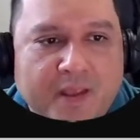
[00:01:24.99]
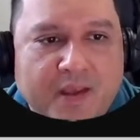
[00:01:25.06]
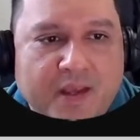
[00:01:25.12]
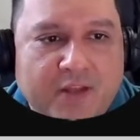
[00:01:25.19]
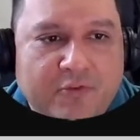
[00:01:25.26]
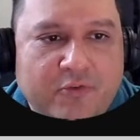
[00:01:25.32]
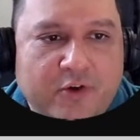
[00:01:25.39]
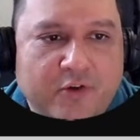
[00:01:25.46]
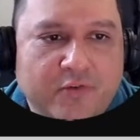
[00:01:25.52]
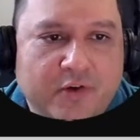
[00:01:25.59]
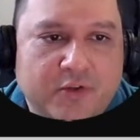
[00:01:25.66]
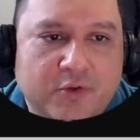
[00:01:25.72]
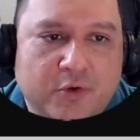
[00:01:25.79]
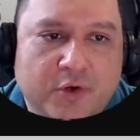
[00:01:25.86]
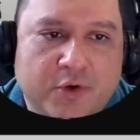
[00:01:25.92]
And 4
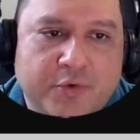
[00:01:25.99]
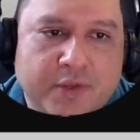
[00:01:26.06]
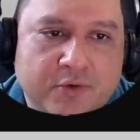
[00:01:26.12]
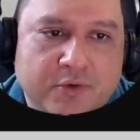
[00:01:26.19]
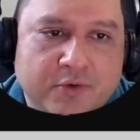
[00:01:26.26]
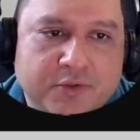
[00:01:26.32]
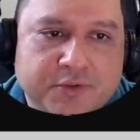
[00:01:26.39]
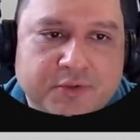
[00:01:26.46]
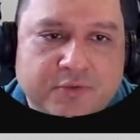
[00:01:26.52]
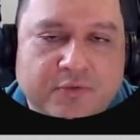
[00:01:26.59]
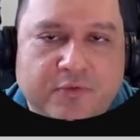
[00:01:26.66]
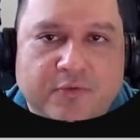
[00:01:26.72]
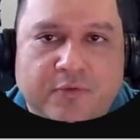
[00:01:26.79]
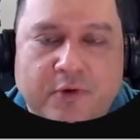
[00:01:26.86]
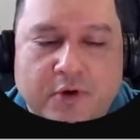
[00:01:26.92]
factorial equals
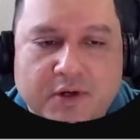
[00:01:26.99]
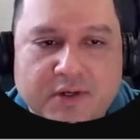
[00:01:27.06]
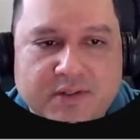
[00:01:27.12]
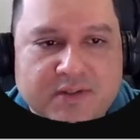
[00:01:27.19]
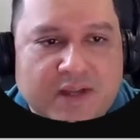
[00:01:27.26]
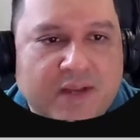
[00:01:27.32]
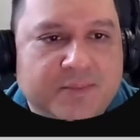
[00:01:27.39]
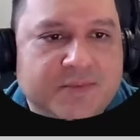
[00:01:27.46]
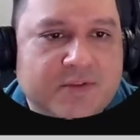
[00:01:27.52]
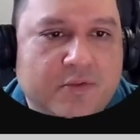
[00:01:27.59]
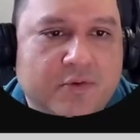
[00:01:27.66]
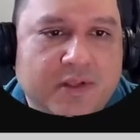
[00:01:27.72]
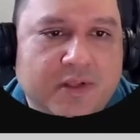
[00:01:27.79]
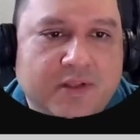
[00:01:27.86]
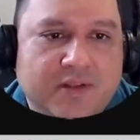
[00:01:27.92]
4 times
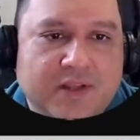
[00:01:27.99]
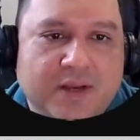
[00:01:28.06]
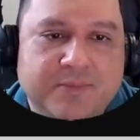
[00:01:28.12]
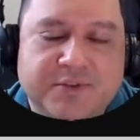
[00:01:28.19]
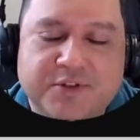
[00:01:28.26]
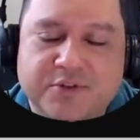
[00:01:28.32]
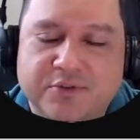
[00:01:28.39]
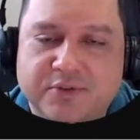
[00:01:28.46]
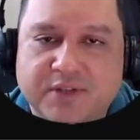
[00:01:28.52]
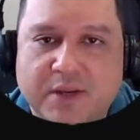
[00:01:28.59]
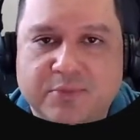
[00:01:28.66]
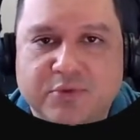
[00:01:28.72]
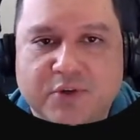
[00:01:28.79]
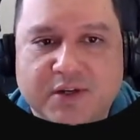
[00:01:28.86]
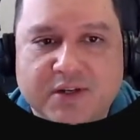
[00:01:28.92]
3 times 2
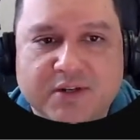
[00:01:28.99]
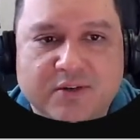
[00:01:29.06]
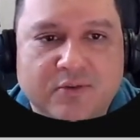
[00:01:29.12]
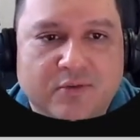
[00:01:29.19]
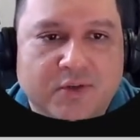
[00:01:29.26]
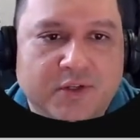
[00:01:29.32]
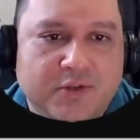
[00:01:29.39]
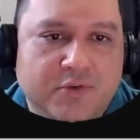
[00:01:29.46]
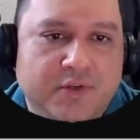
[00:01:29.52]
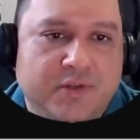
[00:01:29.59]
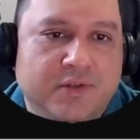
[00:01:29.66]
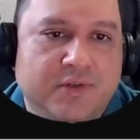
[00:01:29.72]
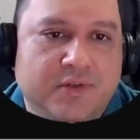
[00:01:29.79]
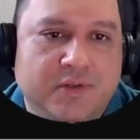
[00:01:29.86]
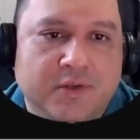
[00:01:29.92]
times 1, which
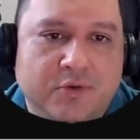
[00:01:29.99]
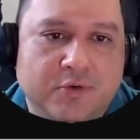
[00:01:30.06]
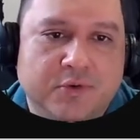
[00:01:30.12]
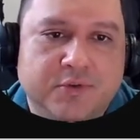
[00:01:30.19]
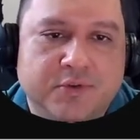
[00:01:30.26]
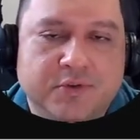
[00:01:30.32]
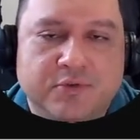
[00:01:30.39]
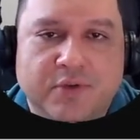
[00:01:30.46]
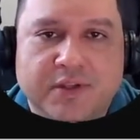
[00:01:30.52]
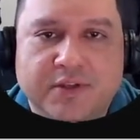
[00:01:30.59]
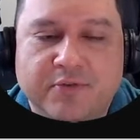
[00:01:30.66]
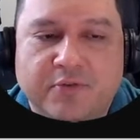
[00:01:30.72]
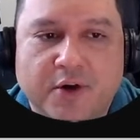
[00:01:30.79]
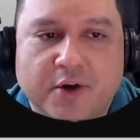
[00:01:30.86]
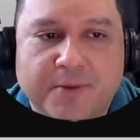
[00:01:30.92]
equals
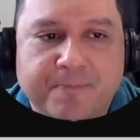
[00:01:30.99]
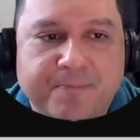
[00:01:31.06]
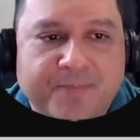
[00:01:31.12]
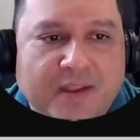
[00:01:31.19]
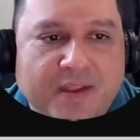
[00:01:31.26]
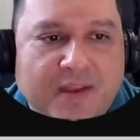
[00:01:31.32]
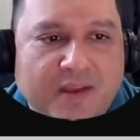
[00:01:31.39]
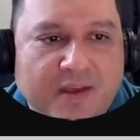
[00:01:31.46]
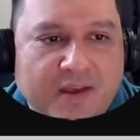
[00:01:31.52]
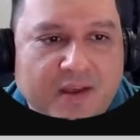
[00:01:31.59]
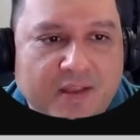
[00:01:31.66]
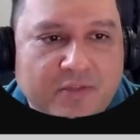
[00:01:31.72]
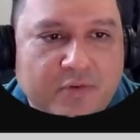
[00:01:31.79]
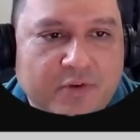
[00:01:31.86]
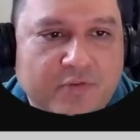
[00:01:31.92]
24.
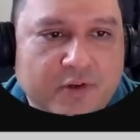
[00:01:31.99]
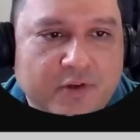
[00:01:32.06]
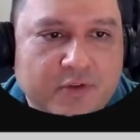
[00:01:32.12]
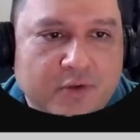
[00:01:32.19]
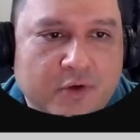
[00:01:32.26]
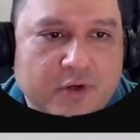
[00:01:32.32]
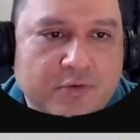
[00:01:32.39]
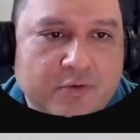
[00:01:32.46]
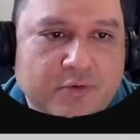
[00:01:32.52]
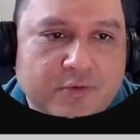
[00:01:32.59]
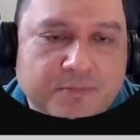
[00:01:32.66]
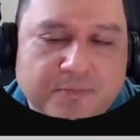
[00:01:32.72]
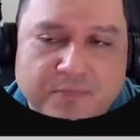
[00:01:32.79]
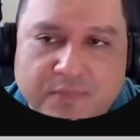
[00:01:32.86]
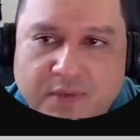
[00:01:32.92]
And 3 factorial
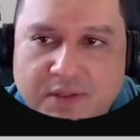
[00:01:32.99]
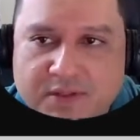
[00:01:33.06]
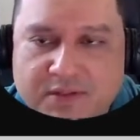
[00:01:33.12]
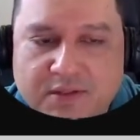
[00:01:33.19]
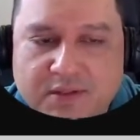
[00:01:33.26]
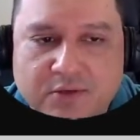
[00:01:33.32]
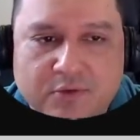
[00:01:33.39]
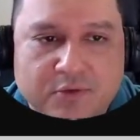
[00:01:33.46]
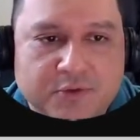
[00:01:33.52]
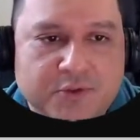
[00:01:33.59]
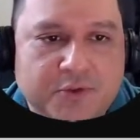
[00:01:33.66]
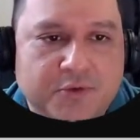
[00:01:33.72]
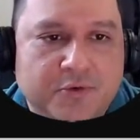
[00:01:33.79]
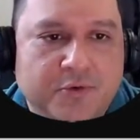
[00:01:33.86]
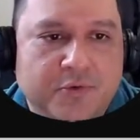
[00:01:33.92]
is equal
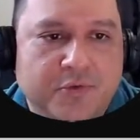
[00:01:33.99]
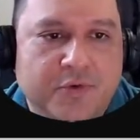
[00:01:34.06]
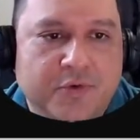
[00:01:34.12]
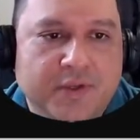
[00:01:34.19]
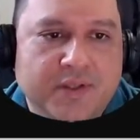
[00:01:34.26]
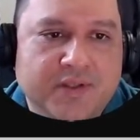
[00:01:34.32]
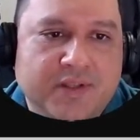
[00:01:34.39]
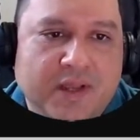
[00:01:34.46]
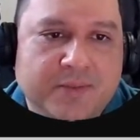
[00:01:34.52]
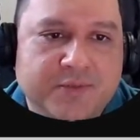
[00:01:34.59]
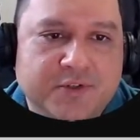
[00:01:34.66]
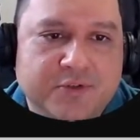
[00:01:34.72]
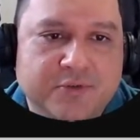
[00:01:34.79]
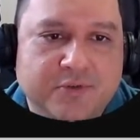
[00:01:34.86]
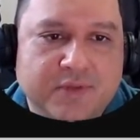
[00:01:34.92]
to 3 times
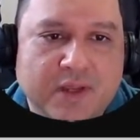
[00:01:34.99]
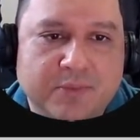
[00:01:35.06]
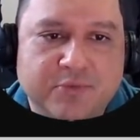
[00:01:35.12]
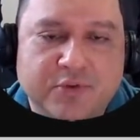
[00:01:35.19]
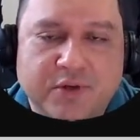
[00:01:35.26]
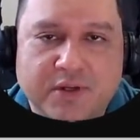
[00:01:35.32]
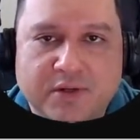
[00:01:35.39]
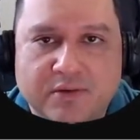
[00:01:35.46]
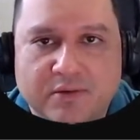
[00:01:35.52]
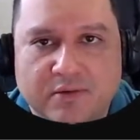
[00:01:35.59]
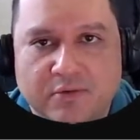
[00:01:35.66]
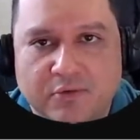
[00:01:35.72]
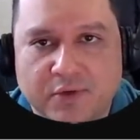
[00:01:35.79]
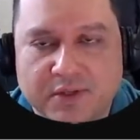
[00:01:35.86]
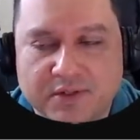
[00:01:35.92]
2 times 1,
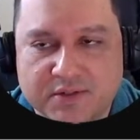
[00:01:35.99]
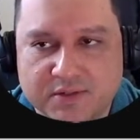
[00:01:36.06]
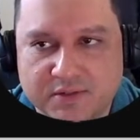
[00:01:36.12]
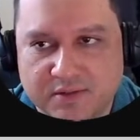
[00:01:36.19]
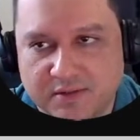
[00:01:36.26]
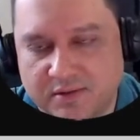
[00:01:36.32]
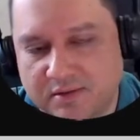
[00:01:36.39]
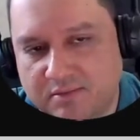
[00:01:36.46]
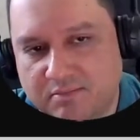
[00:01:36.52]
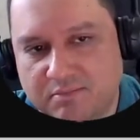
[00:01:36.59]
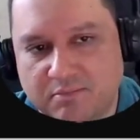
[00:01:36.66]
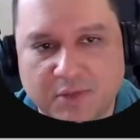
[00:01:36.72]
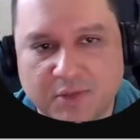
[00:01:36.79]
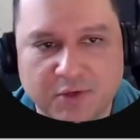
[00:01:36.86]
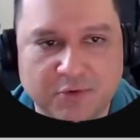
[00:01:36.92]
which
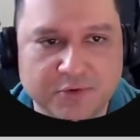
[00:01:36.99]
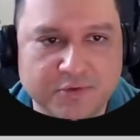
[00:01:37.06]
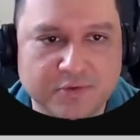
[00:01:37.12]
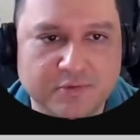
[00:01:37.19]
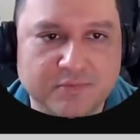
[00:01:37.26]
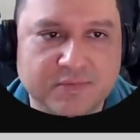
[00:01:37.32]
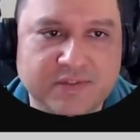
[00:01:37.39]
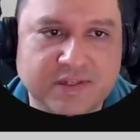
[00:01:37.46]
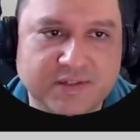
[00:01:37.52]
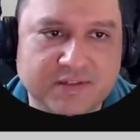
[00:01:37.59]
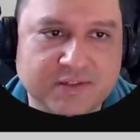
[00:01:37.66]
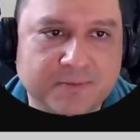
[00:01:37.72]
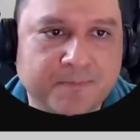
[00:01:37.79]
equals 6.